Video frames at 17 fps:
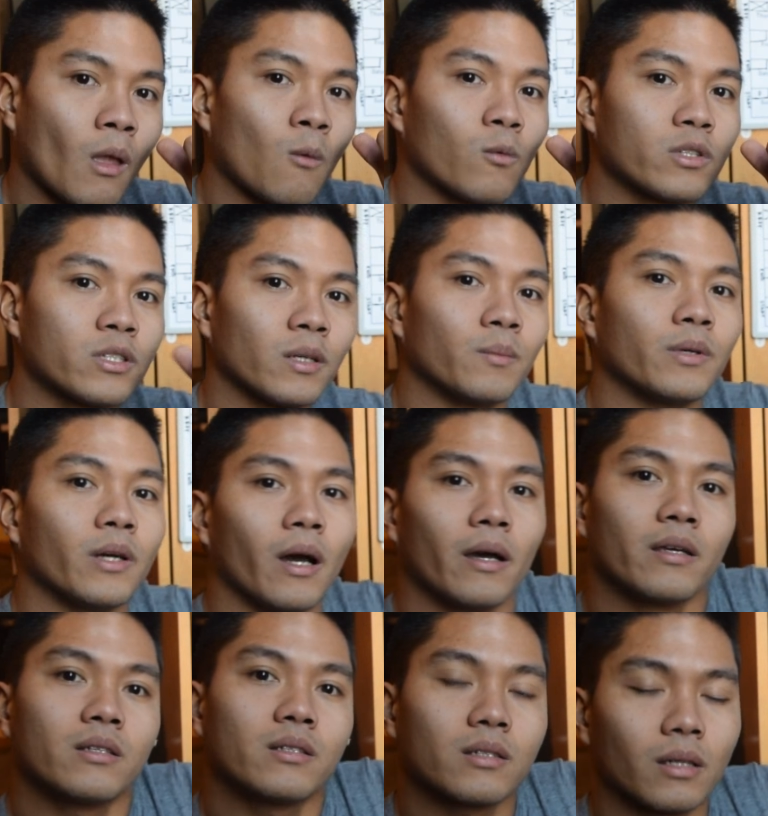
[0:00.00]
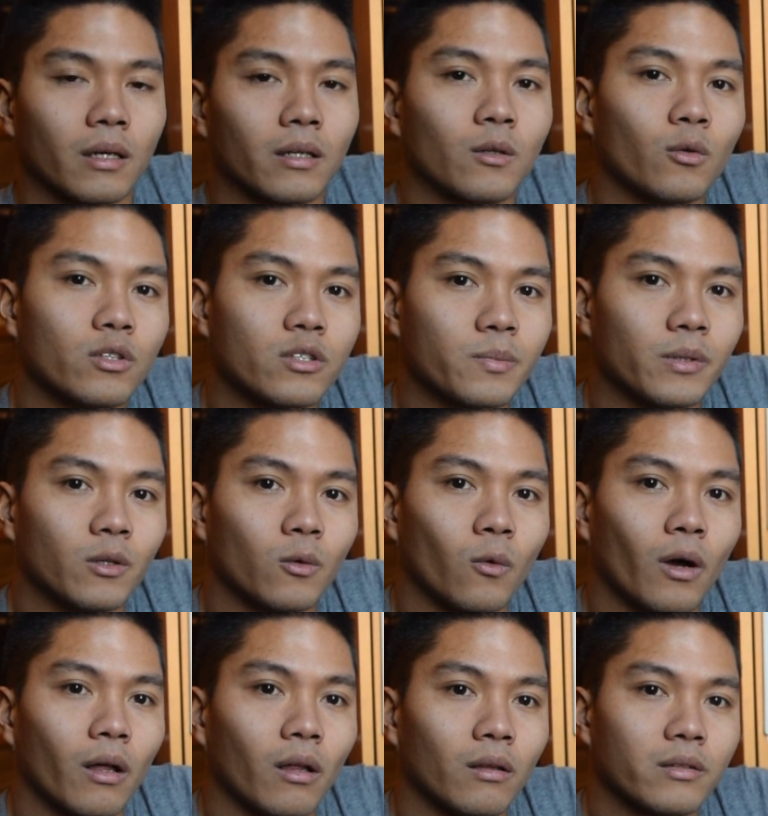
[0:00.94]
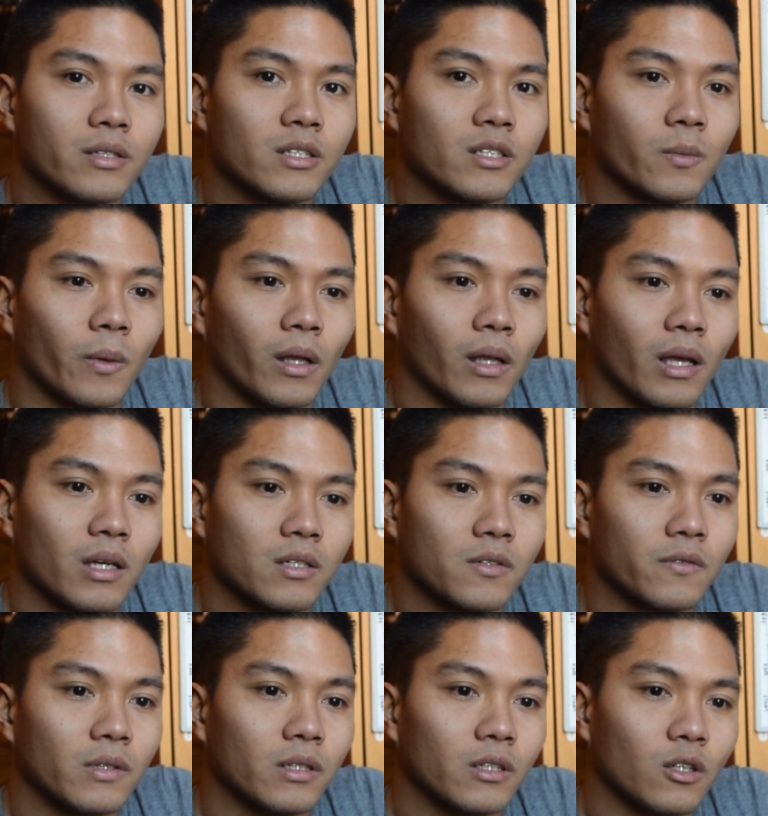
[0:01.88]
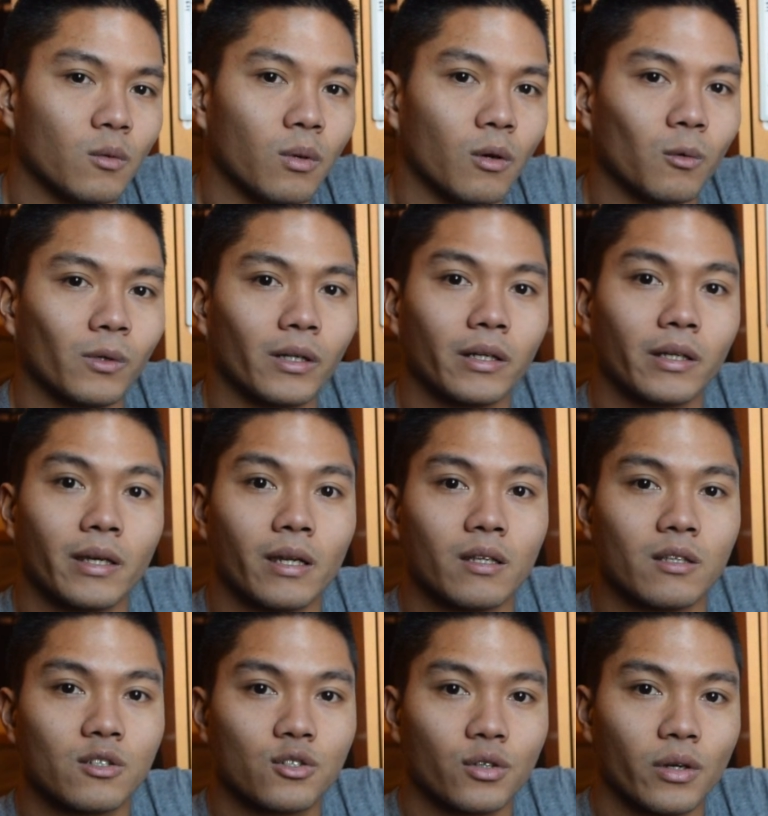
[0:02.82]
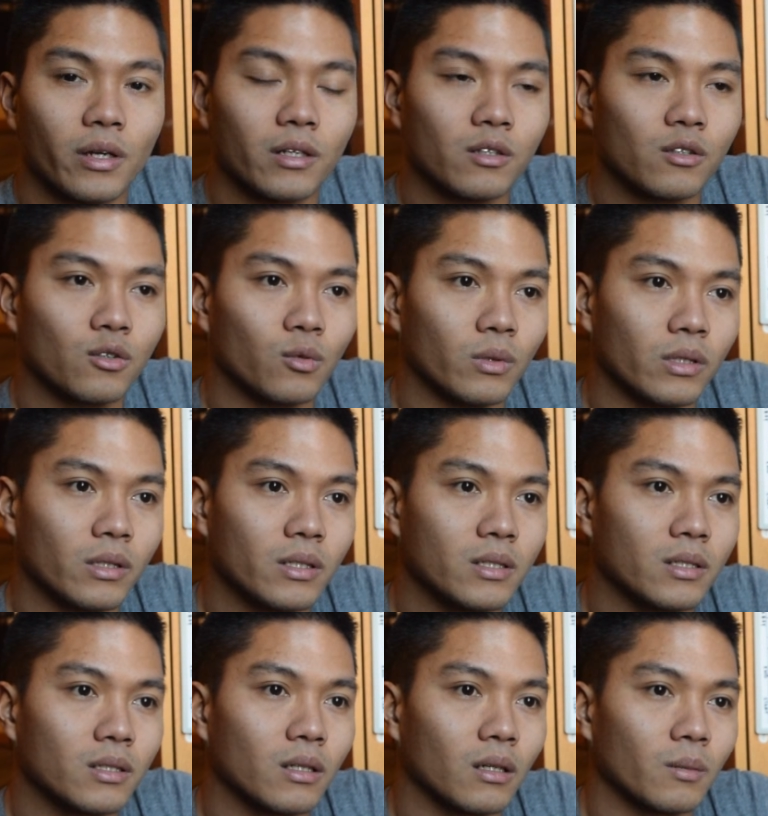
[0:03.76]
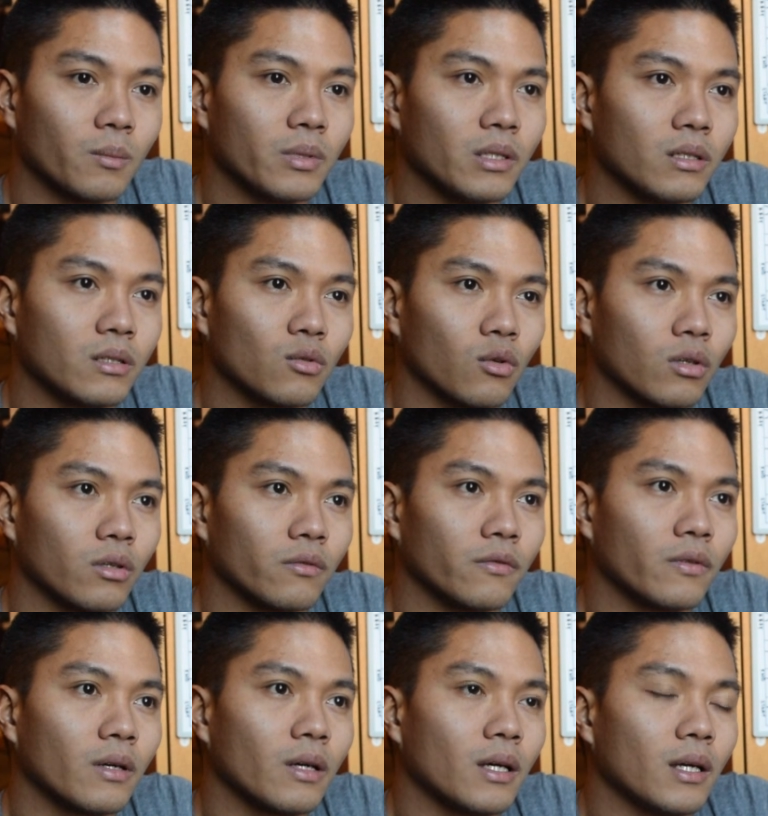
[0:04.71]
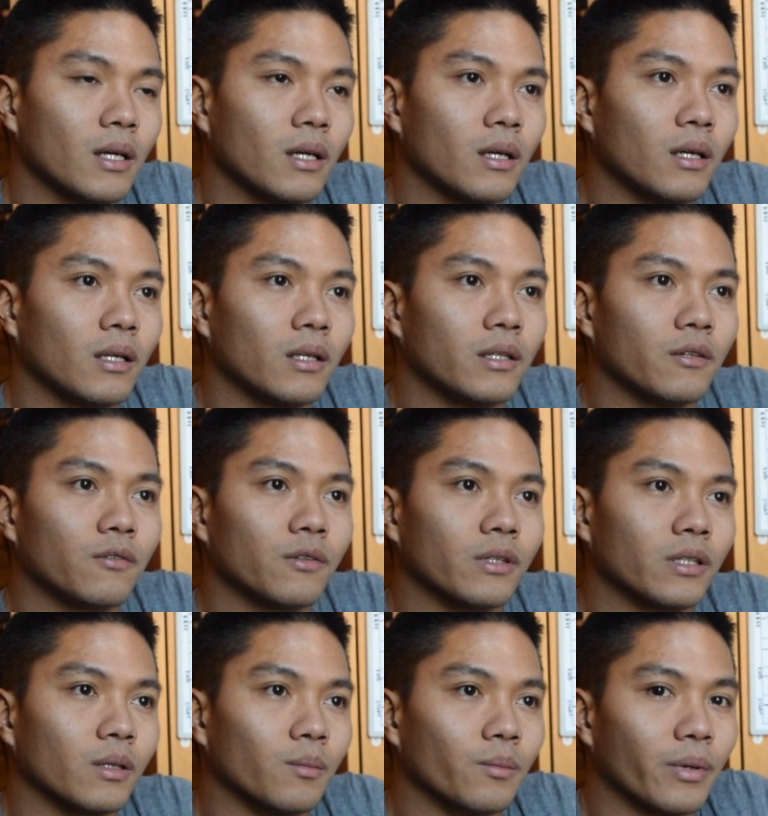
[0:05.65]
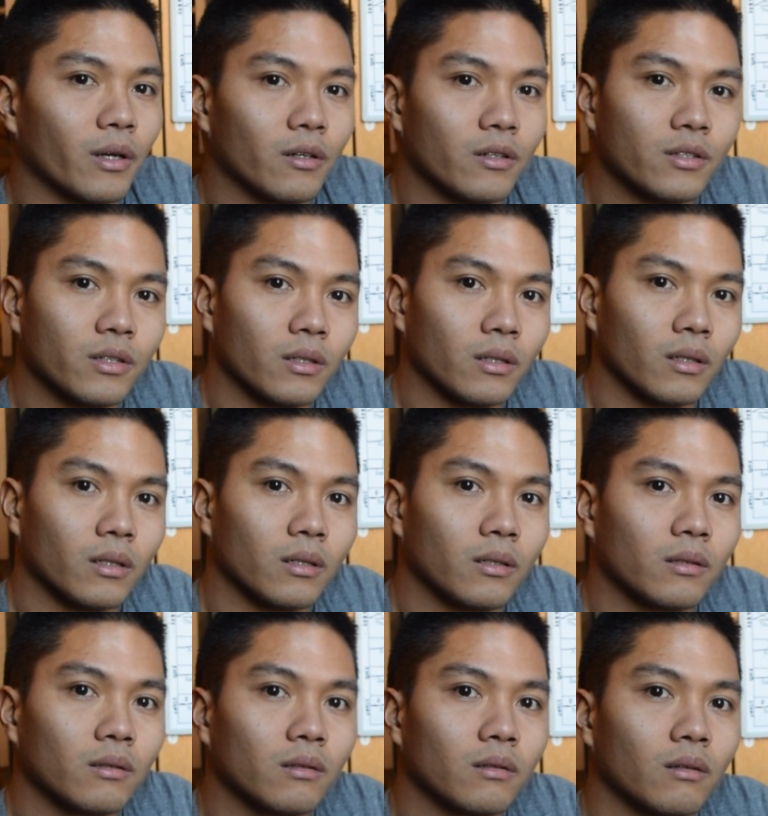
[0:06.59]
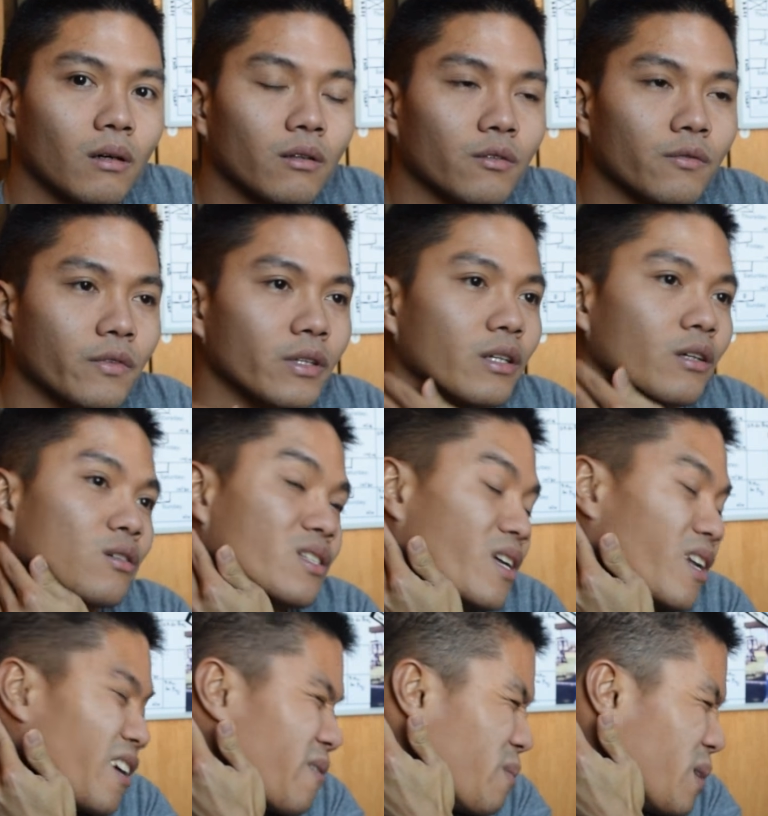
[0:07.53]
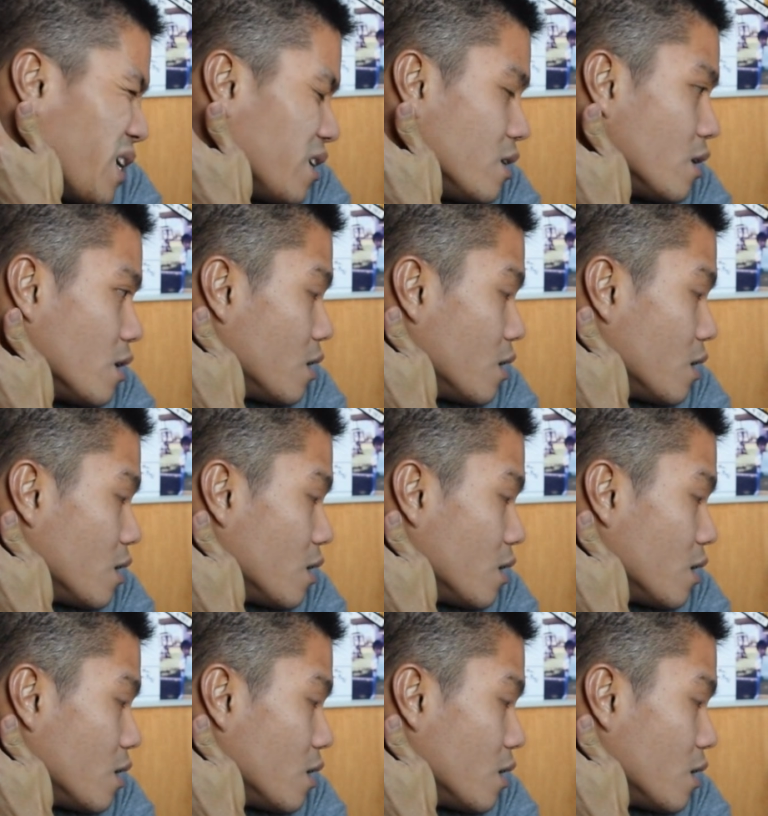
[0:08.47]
What's up, guys? I know it's been a while since my last video, but we're gonna get it straight into it. This is gonna be sort of different compared to other videos that I made.